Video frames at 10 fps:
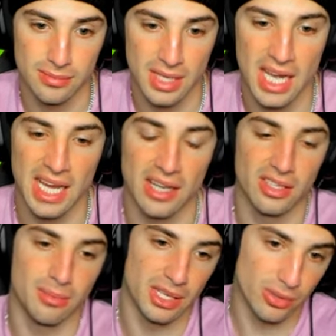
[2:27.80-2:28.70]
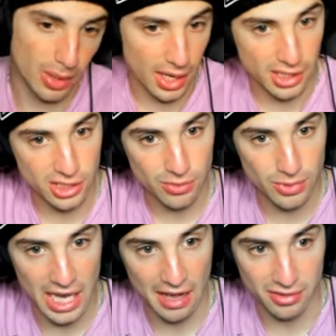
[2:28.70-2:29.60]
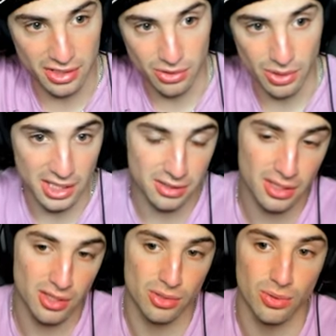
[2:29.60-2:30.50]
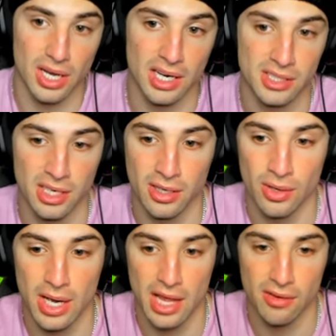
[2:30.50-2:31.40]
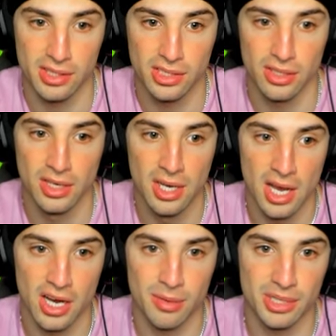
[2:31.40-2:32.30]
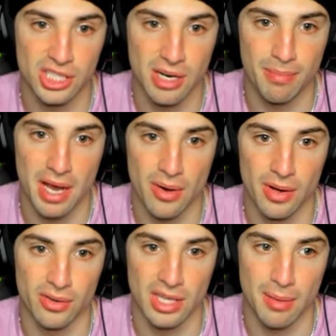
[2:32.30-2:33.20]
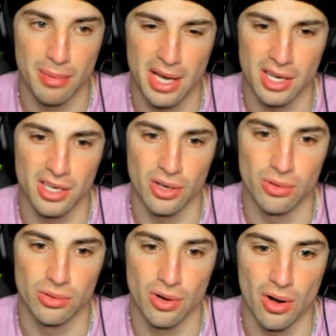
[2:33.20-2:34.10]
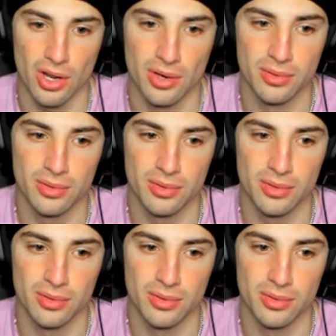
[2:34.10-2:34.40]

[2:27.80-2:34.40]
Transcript: I gotta lead my Tornadus. We have to lead Tornadus. I'm gonna go Tornadus. I'm gonna go Calyrex here. I'm gonna bring Chien-Pao, and on top of that, gonna go Lucario.